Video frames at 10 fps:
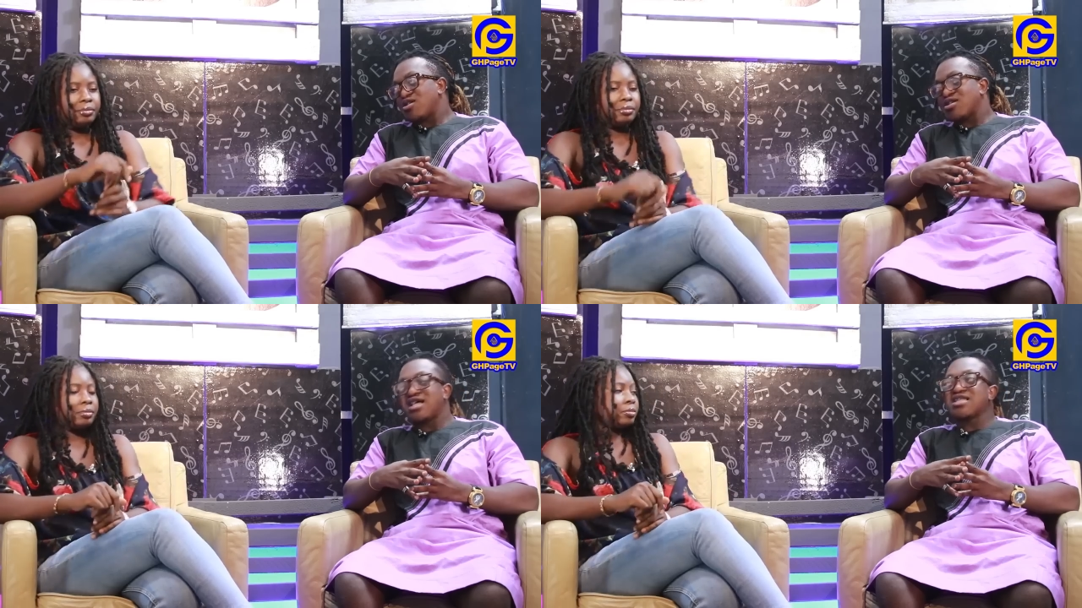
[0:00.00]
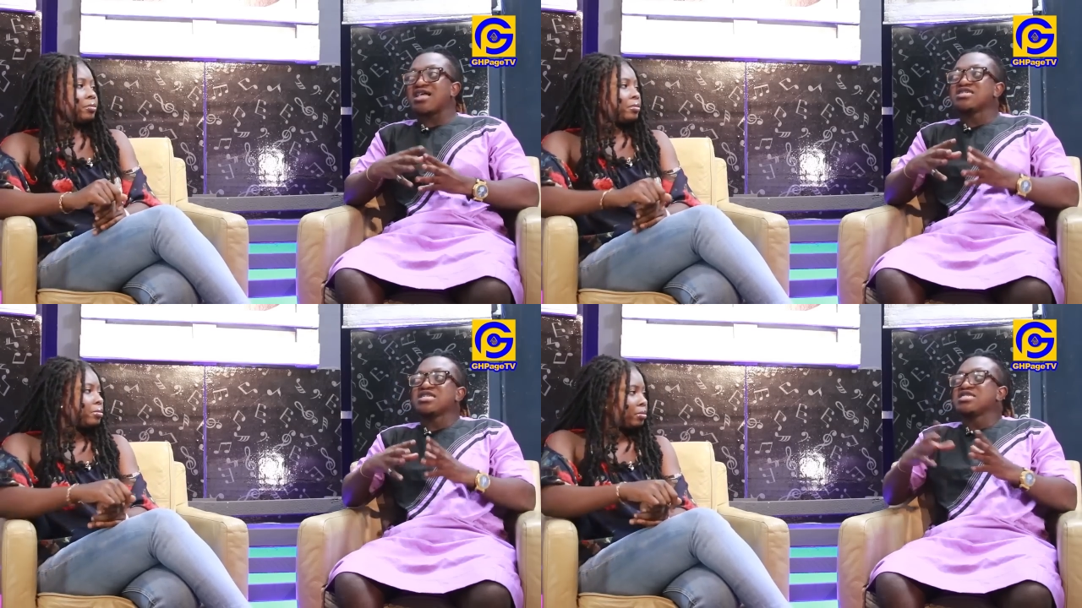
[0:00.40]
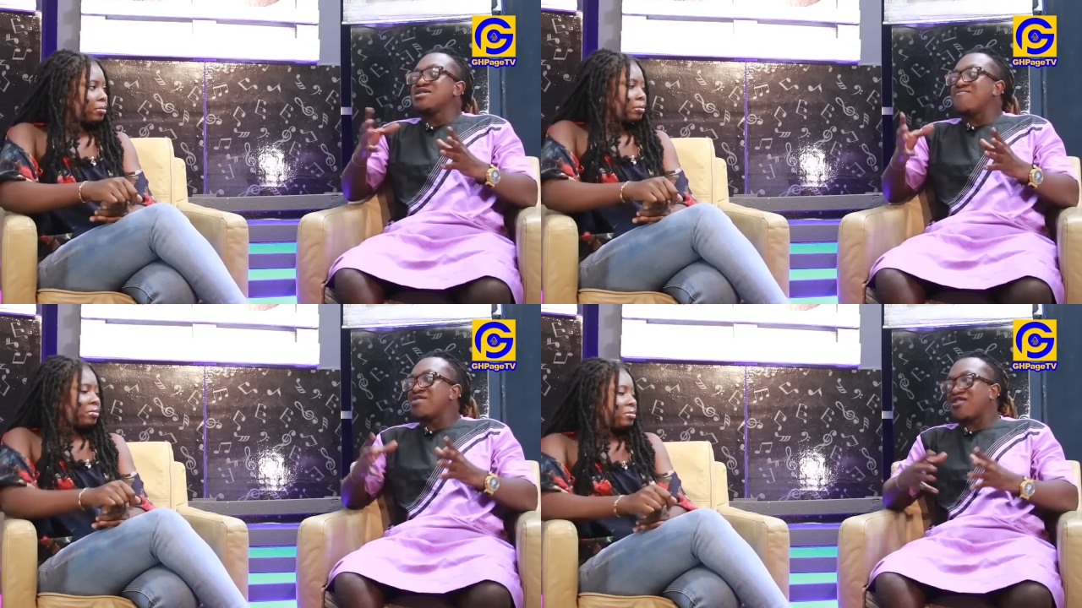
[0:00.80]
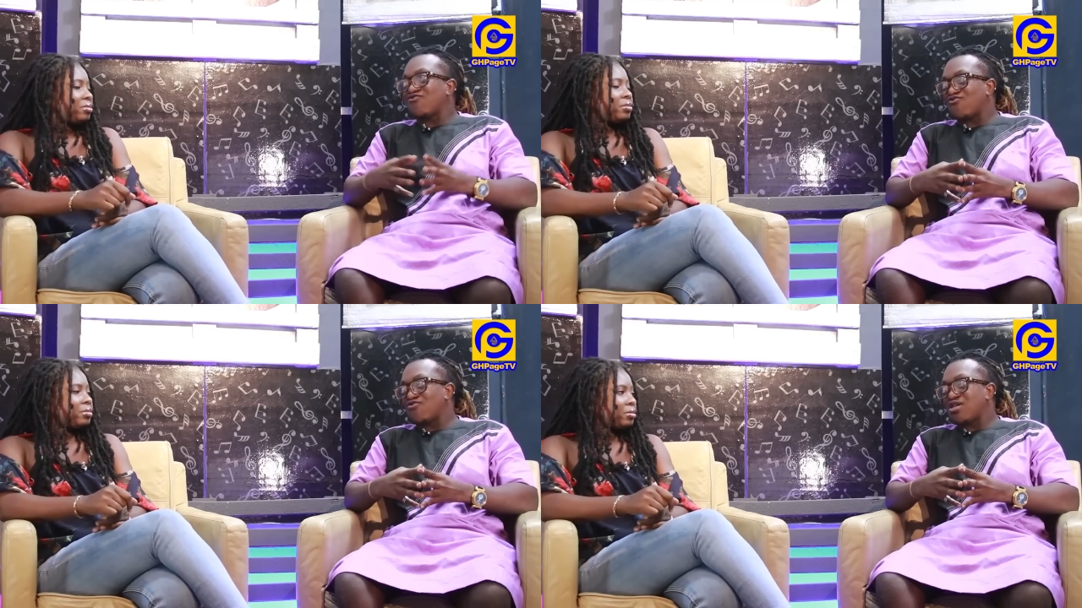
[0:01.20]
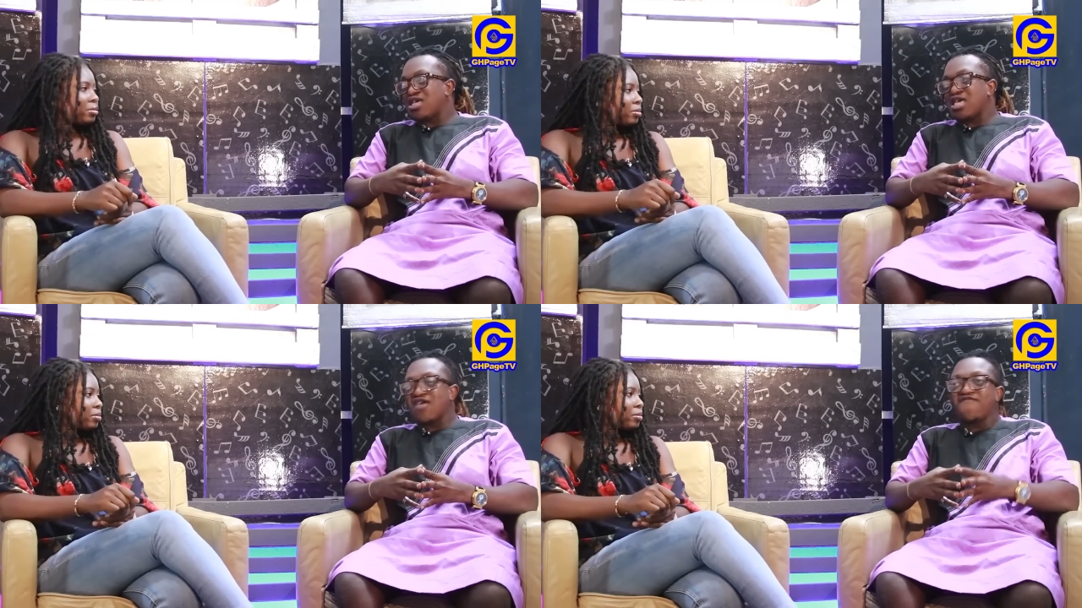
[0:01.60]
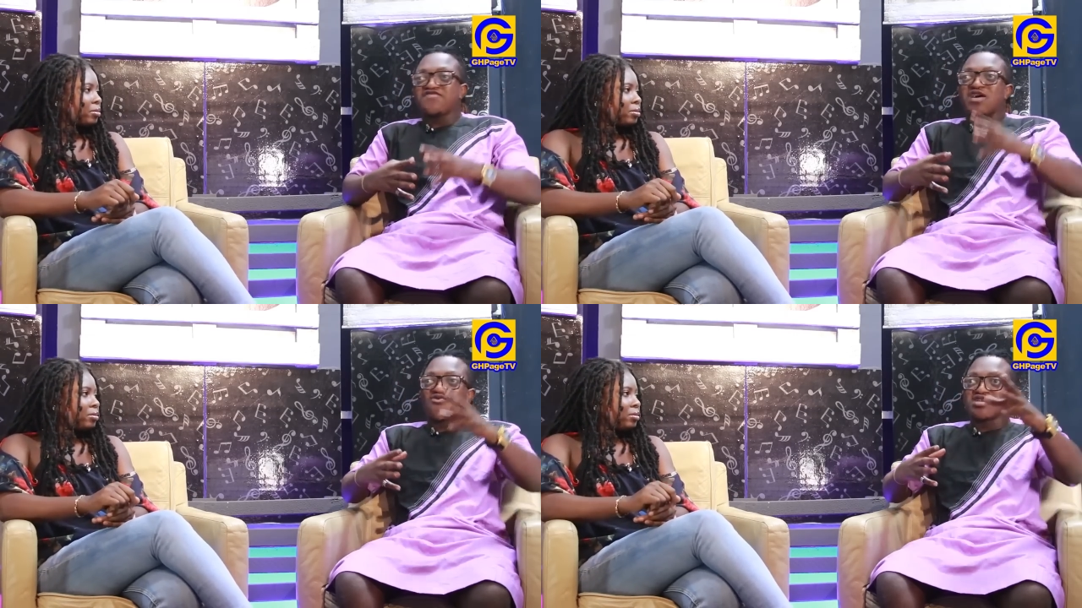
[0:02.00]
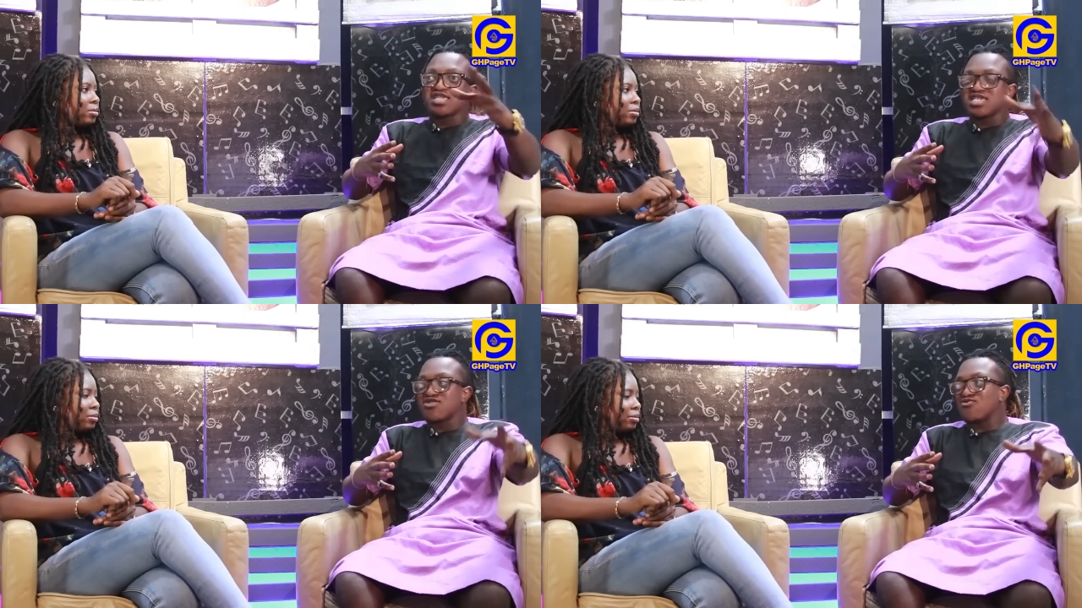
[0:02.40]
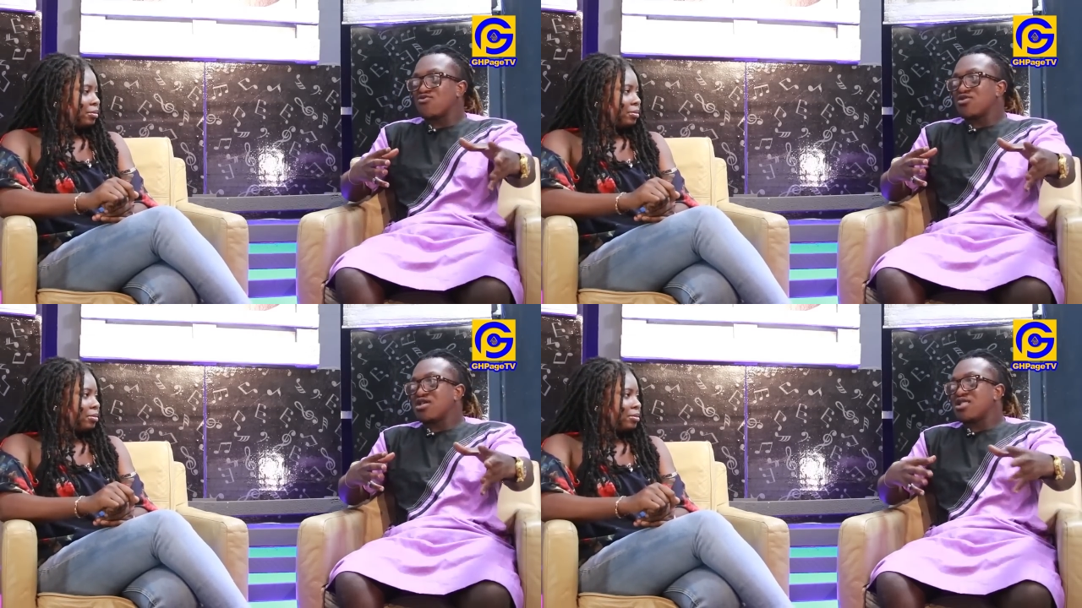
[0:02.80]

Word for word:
Speaker 1: God had indeed a brasso. A fiaco is zero.